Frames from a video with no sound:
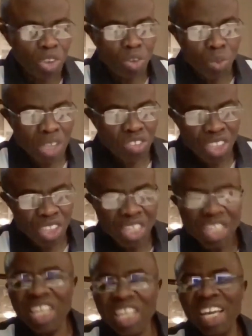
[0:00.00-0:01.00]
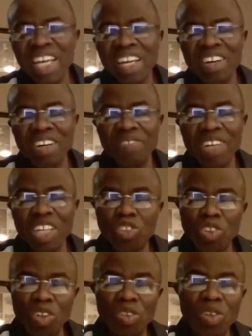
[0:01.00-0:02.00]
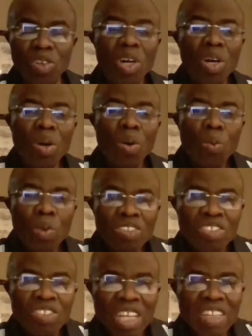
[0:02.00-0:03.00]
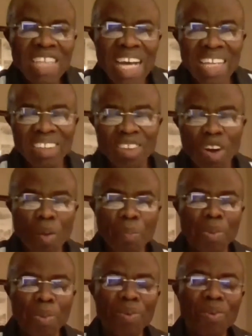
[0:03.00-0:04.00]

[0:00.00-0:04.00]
which we are seeing here in Revelation, will set that up.